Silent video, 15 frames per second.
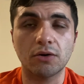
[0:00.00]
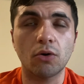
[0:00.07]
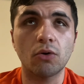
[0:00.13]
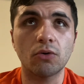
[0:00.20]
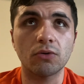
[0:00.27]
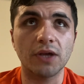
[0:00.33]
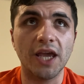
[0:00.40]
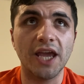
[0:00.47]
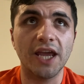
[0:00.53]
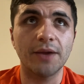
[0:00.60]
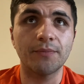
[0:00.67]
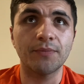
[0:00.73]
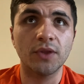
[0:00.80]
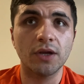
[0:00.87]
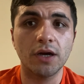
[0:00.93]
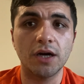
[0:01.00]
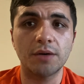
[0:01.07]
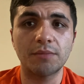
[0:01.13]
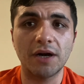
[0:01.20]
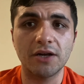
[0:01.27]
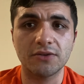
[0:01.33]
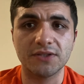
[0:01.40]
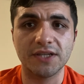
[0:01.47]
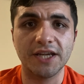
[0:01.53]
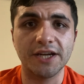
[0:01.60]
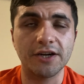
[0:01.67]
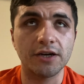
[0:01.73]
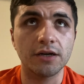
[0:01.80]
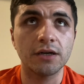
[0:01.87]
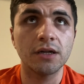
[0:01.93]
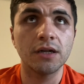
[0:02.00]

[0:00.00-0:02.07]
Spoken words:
whole game, Myles Garrett,